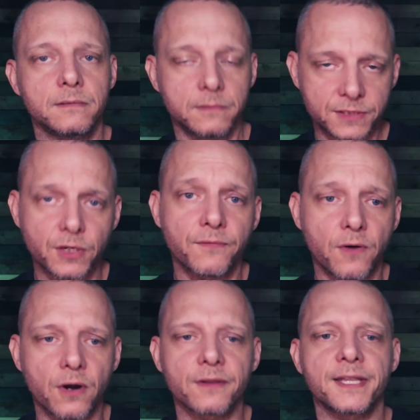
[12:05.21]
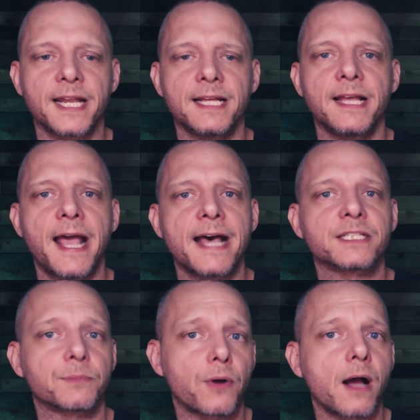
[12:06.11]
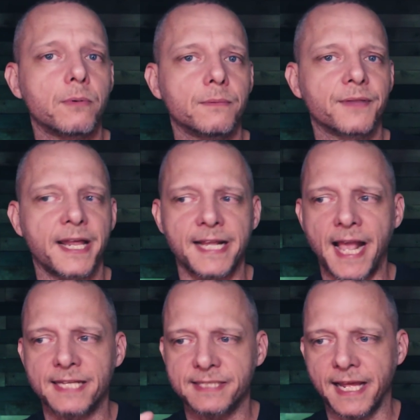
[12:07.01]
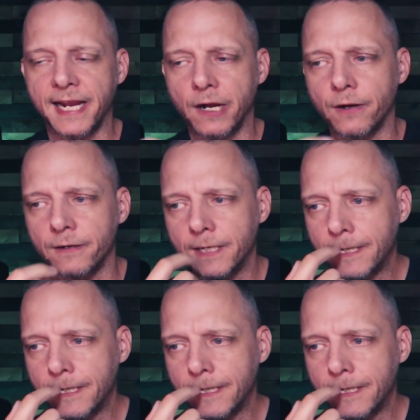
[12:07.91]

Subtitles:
so far that it has a problem, that it has that error.